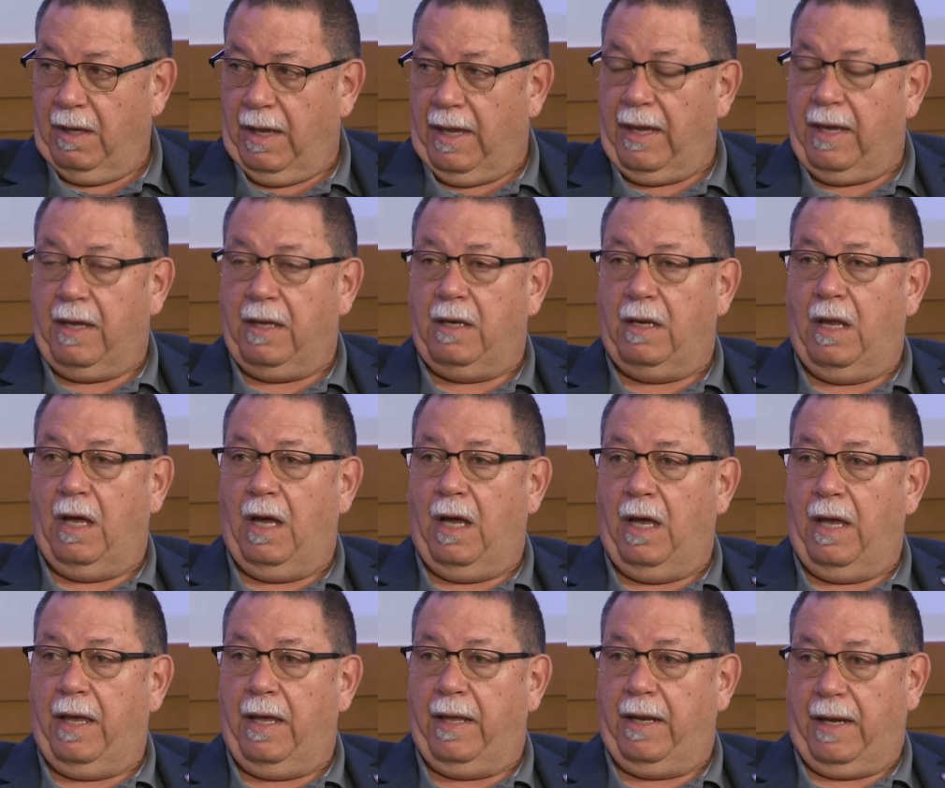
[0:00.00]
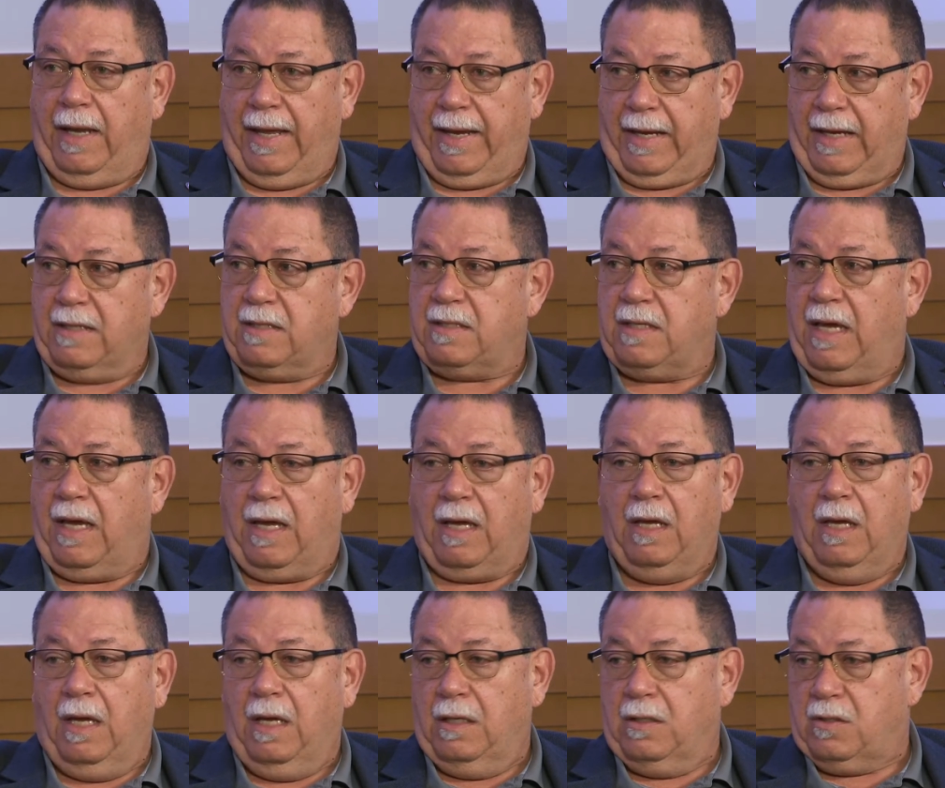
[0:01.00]
And like I say,
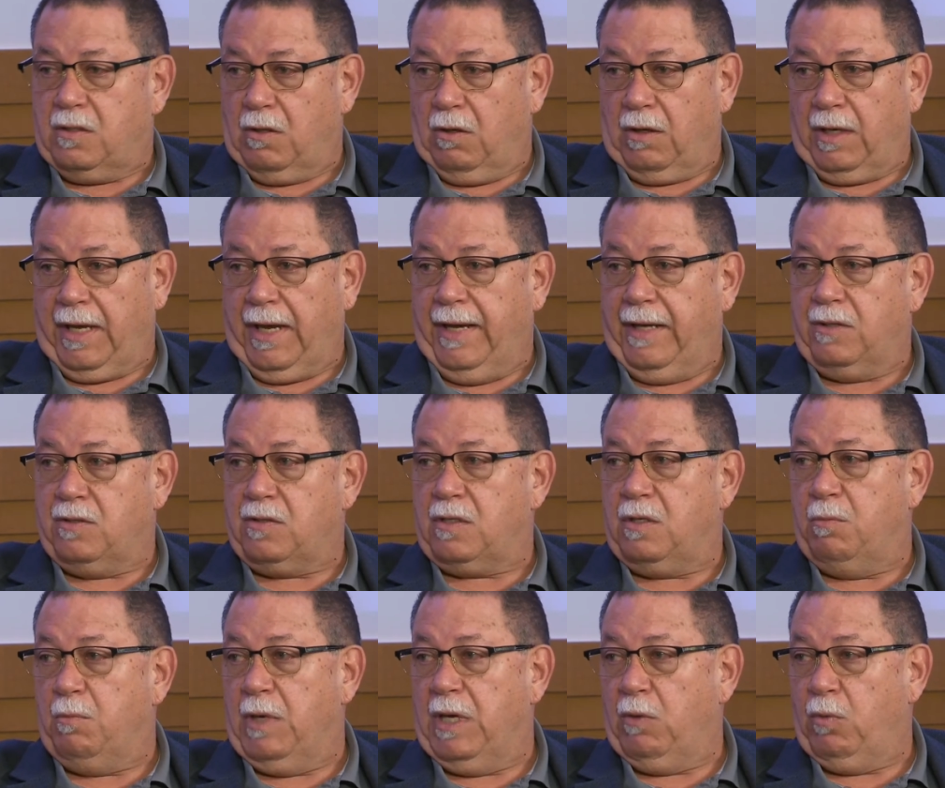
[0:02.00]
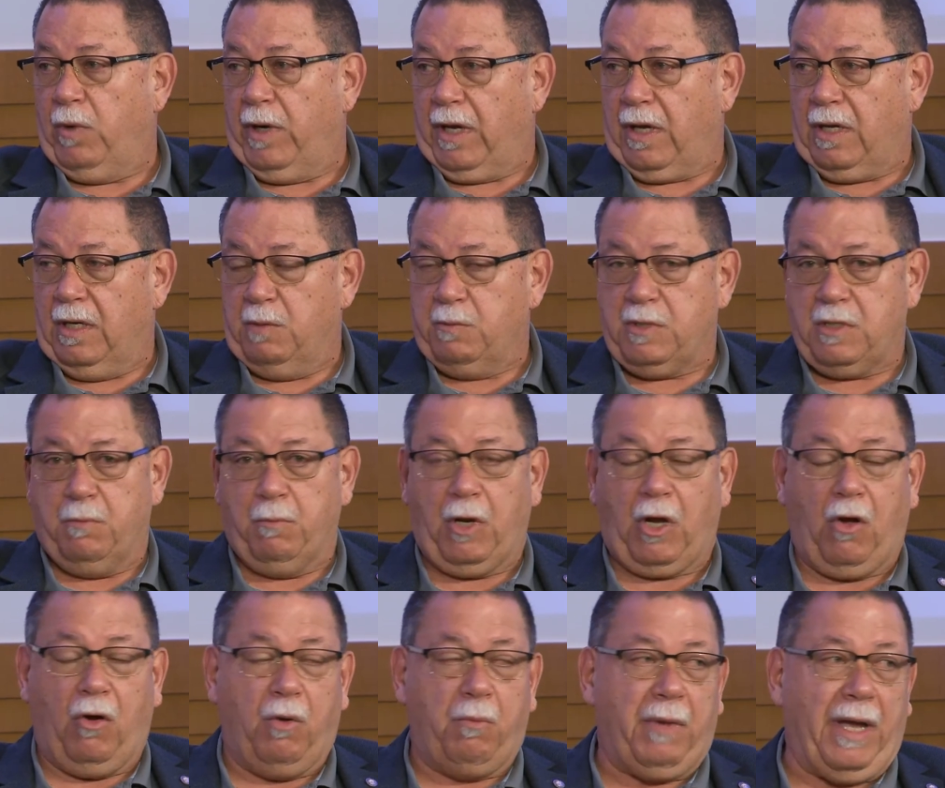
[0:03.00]
Sterling Heights, to me, when it comes to
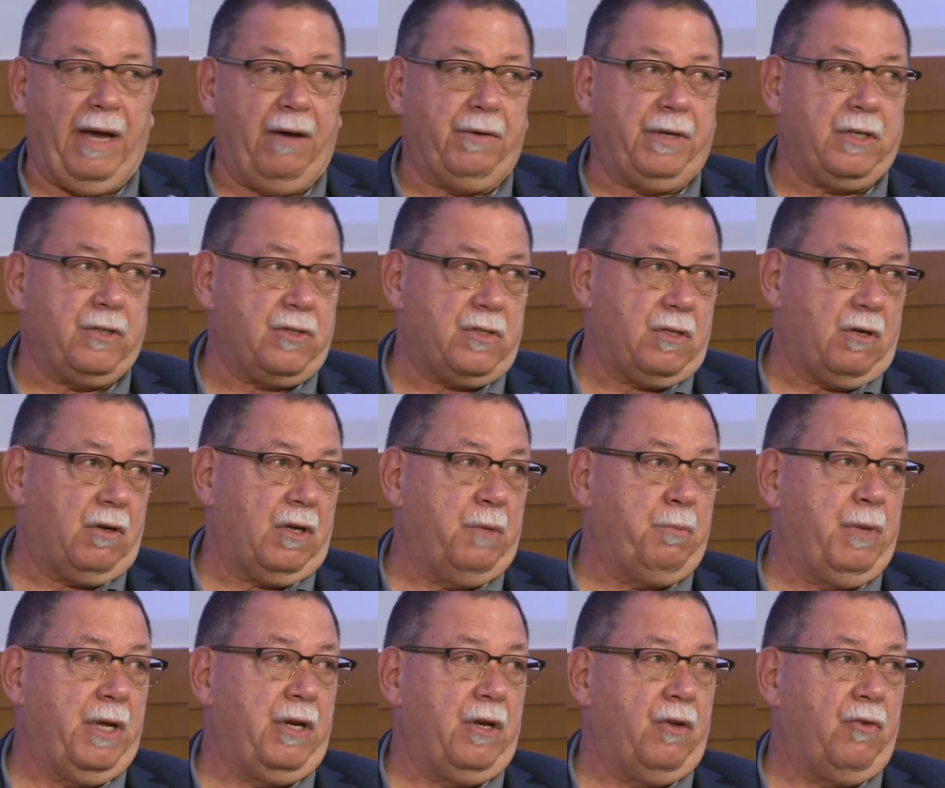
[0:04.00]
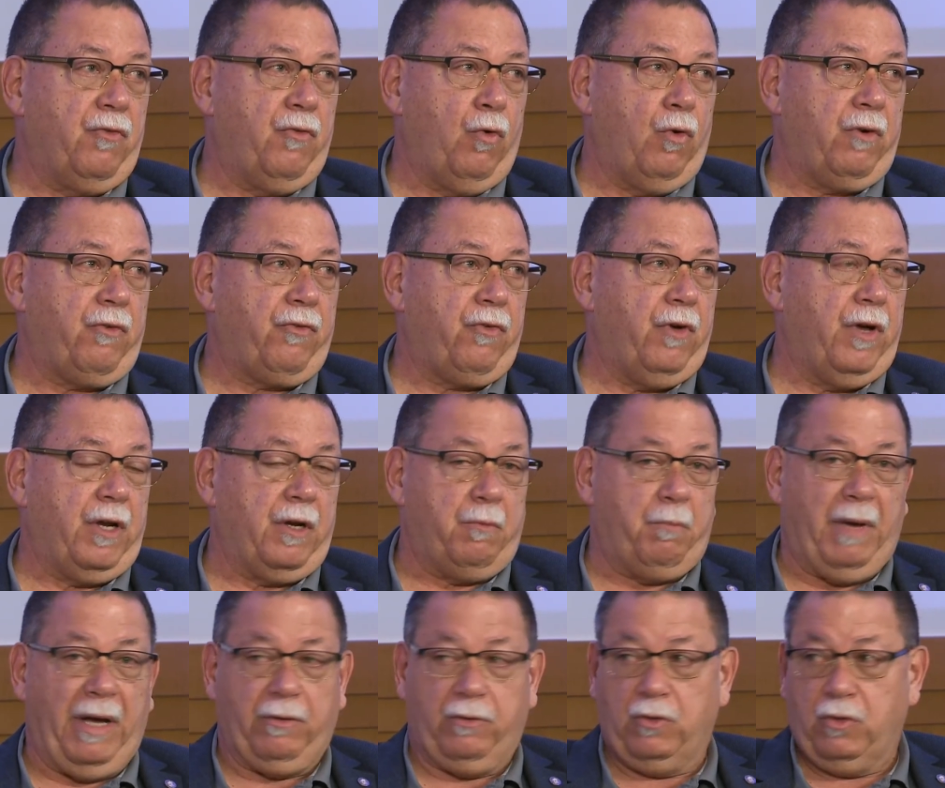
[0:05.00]
Macomb County, has certainly been in the forefront
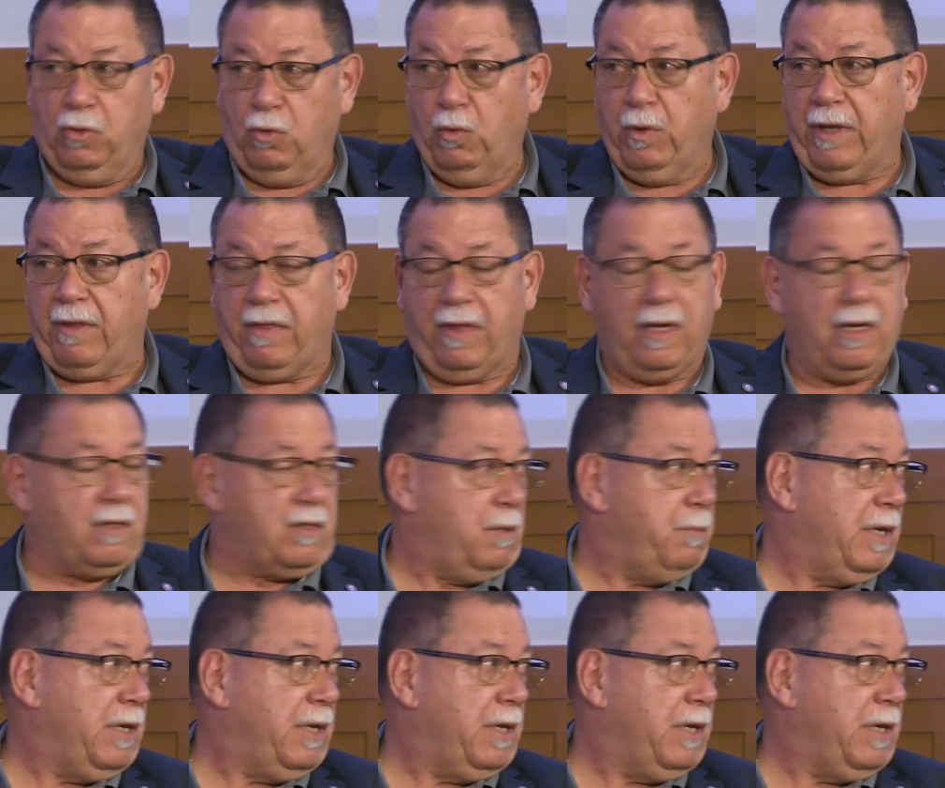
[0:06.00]
about doing things. I